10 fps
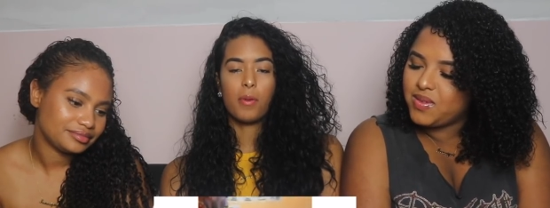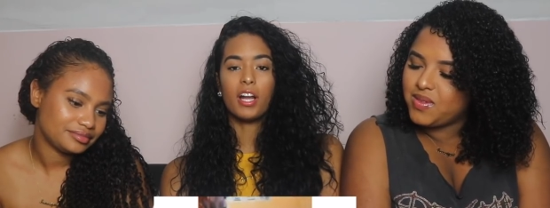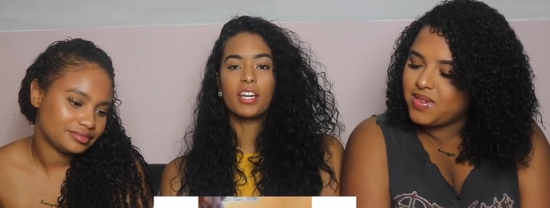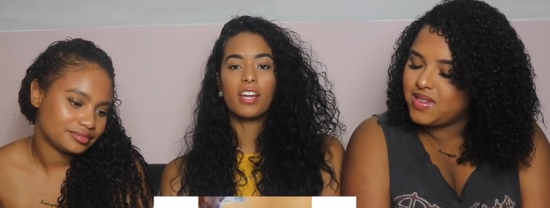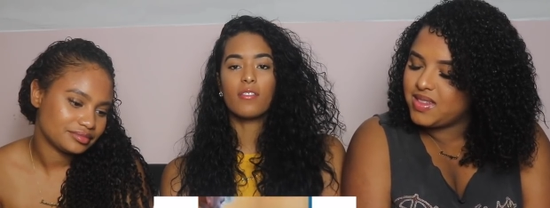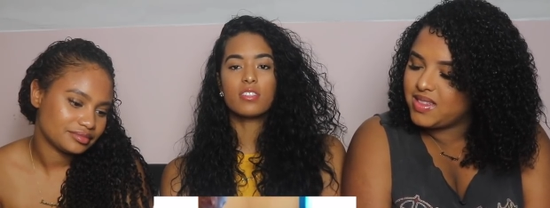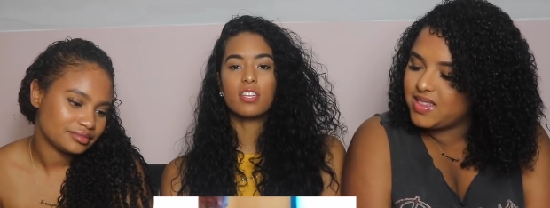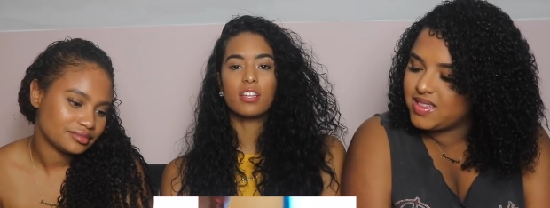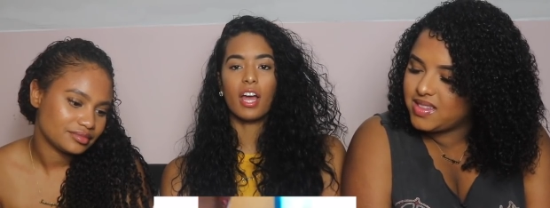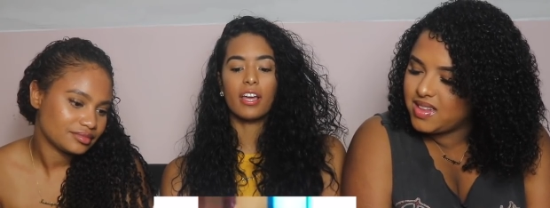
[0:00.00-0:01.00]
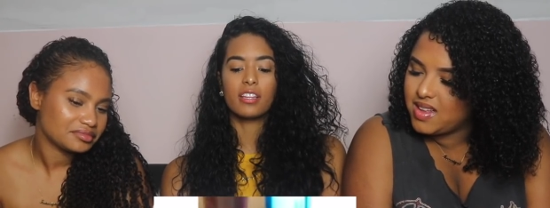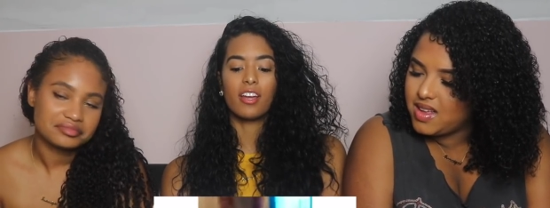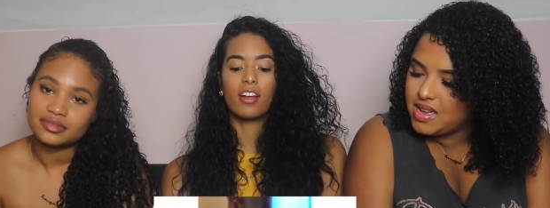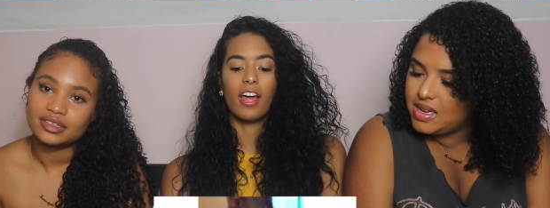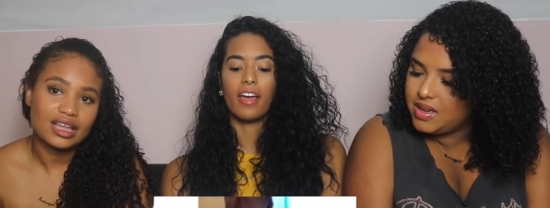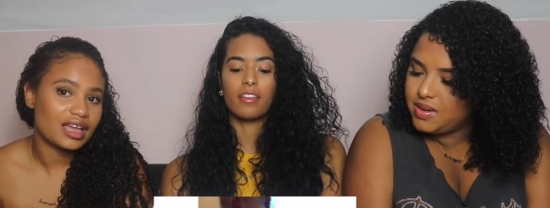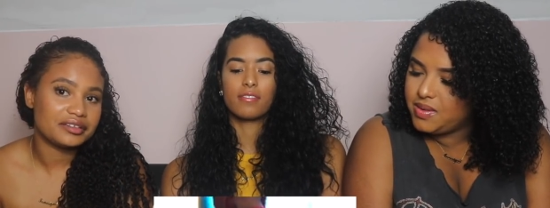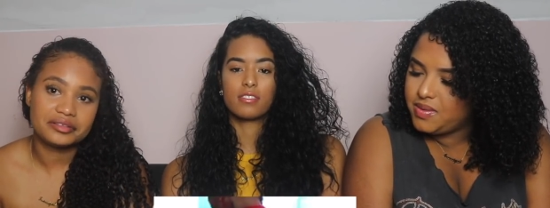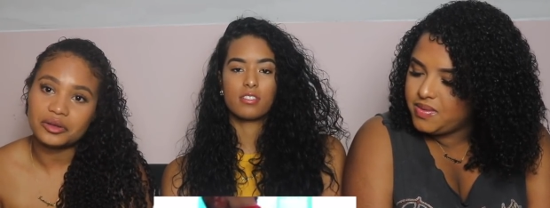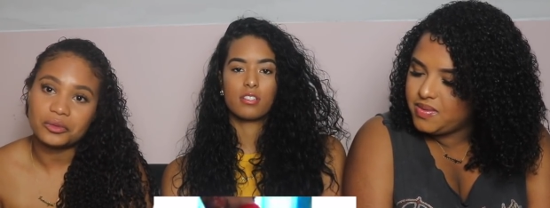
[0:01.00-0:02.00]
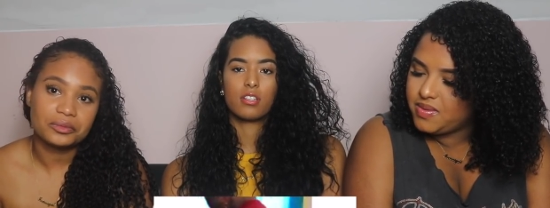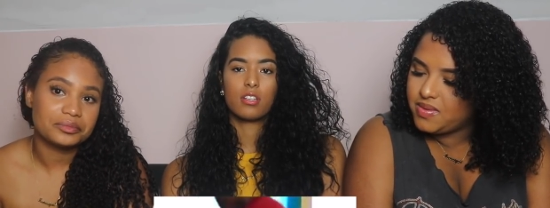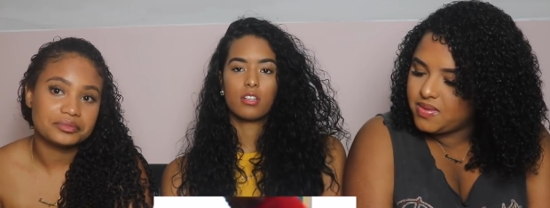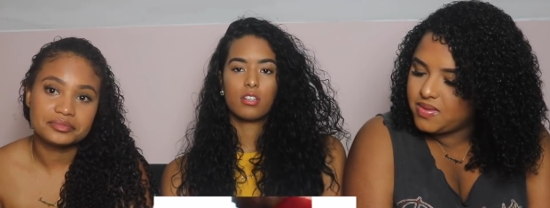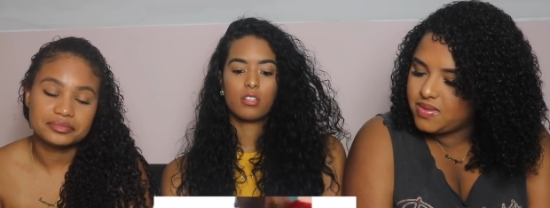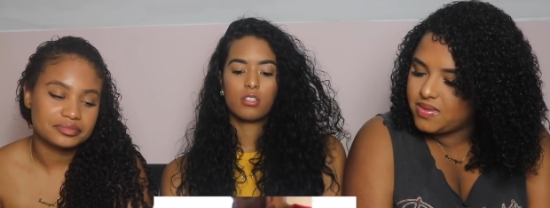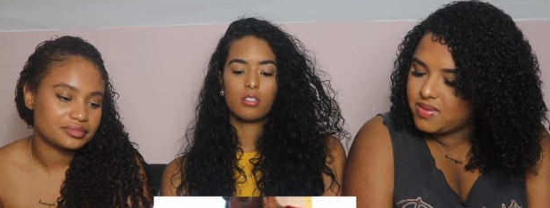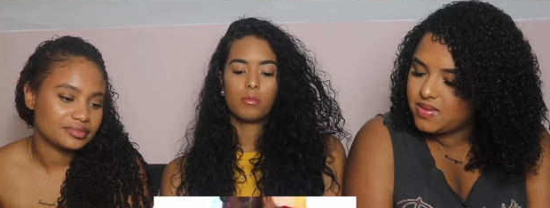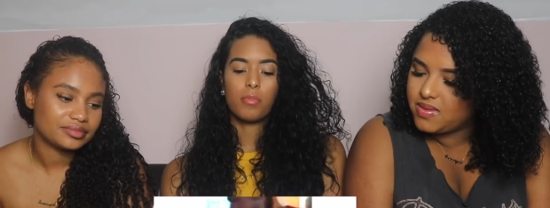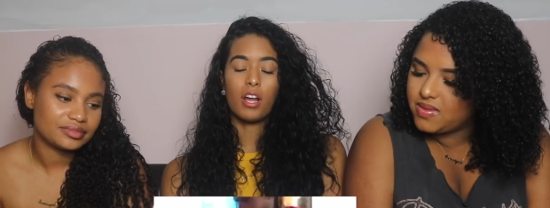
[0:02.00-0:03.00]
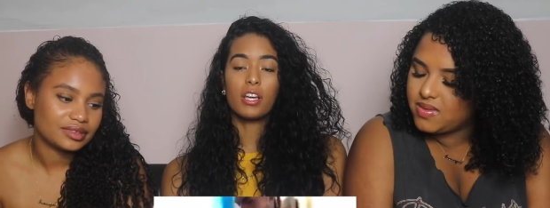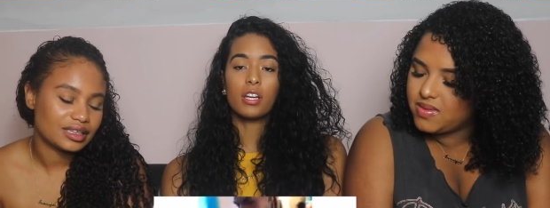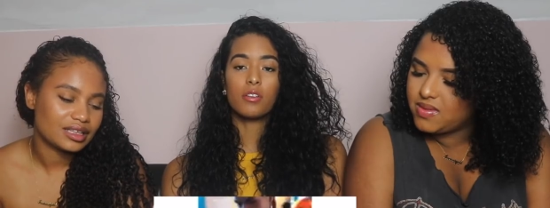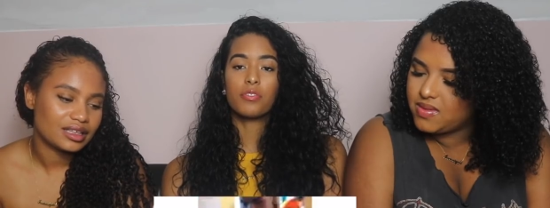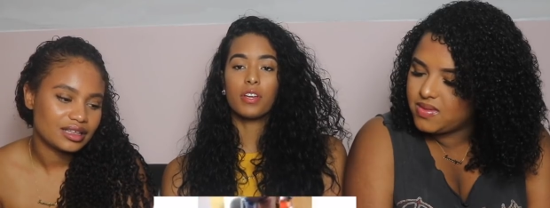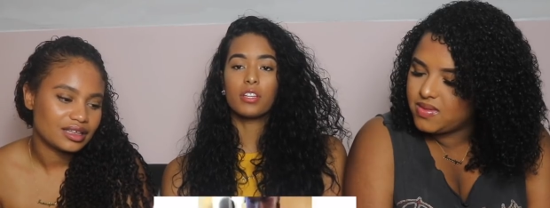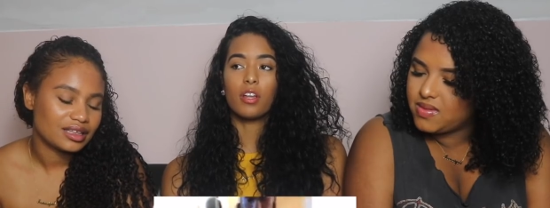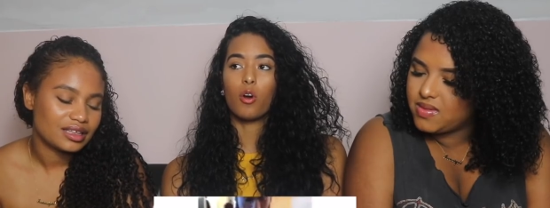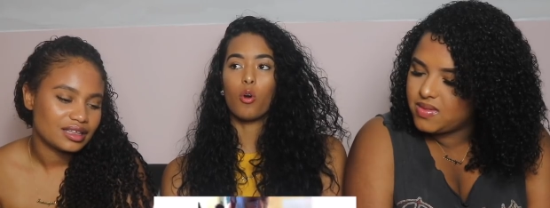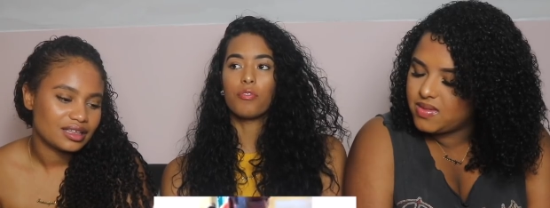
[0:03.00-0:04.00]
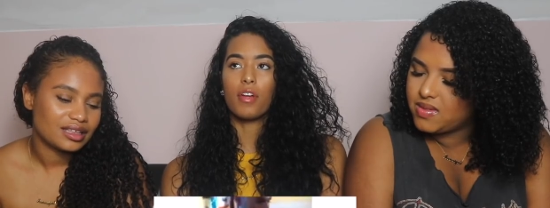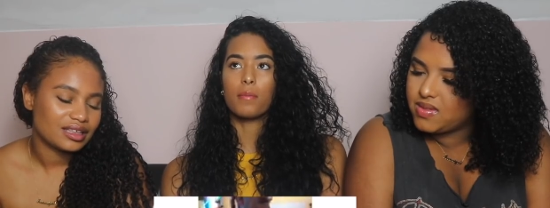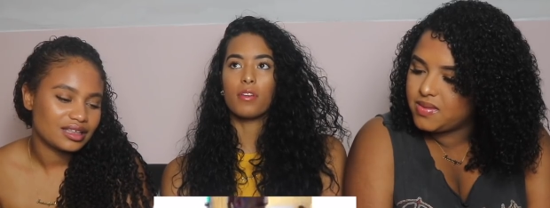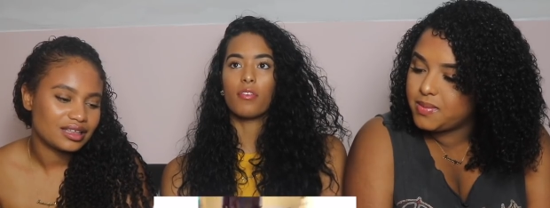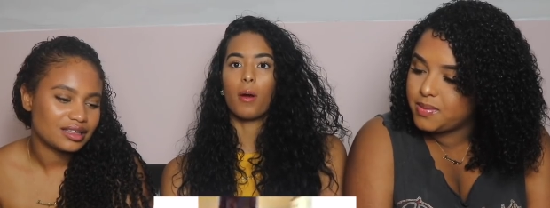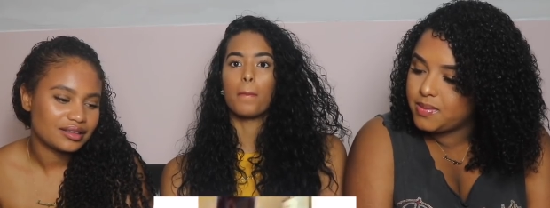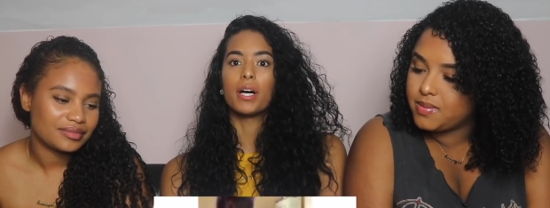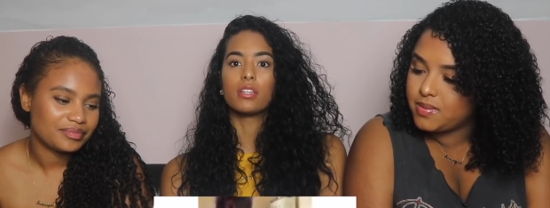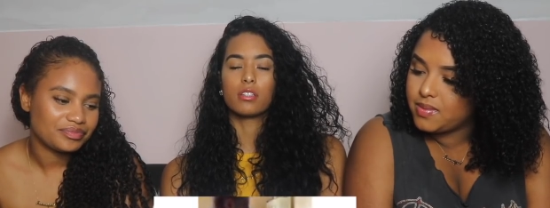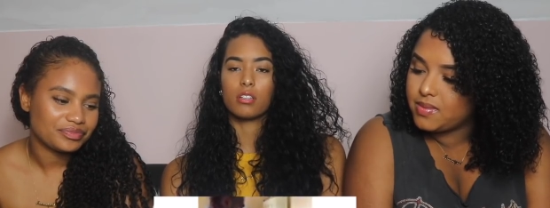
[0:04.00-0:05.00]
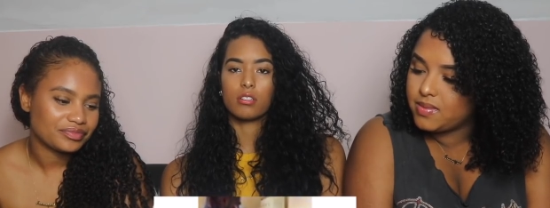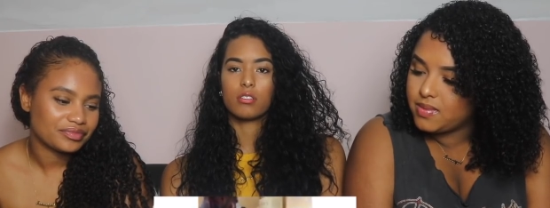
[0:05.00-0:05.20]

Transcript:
Speaker 1: Probably never seen that in their lives. Probably gonna feed the whole family for a month.